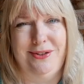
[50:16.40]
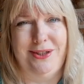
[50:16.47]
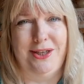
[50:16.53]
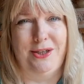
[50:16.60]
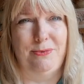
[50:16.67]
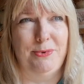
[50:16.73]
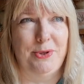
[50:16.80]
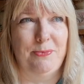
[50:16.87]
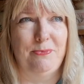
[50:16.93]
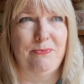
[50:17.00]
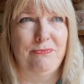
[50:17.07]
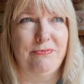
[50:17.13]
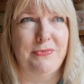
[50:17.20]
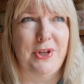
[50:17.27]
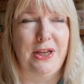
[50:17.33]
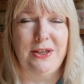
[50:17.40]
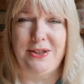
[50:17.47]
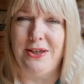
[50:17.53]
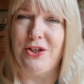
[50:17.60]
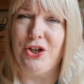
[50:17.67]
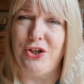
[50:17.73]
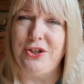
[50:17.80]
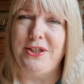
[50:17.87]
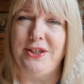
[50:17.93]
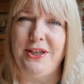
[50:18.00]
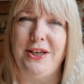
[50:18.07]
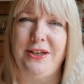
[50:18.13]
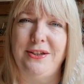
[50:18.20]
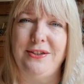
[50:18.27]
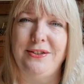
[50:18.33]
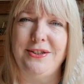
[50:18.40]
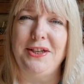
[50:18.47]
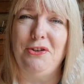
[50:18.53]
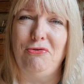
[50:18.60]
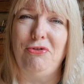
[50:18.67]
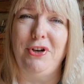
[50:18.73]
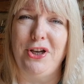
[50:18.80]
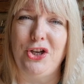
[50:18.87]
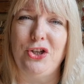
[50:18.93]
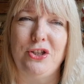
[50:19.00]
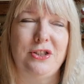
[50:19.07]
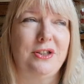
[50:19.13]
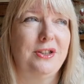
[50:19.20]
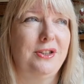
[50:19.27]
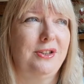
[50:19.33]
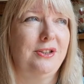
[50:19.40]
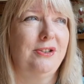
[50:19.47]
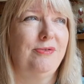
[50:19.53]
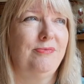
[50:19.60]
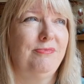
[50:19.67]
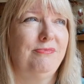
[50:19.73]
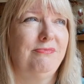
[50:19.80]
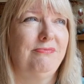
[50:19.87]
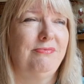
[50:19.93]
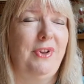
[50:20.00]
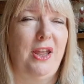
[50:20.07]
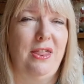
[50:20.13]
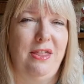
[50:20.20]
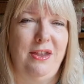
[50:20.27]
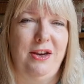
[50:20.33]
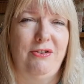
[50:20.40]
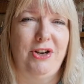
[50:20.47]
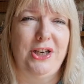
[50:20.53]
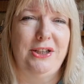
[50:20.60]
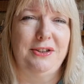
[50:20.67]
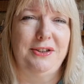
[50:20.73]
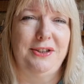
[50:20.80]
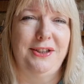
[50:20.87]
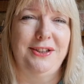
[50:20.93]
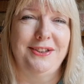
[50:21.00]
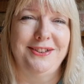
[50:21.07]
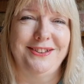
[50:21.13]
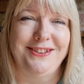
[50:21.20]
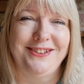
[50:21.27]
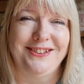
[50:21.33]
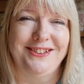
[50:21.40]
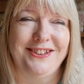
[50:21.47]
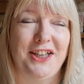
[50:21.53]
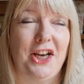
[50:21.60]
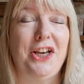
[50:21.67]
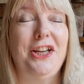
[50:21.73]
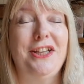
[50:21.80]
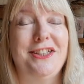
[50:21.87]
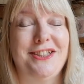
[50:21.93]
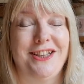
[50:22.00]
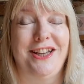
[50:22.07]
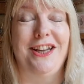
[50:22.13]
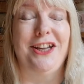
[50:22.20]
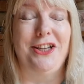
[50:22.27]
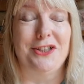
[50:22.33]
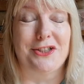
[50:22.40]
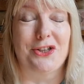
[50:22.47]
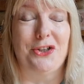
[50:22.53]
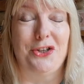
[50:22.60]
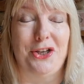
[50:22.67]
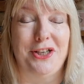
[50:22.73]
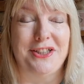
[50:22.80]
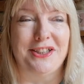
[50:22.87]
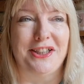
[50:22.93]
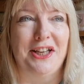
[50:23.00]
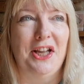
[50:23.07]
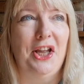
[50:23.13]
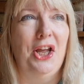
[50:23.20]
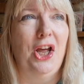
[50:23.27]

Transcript: Yeah. It sounded good, didn't it? It sounded really good in theory. And it's a good idea.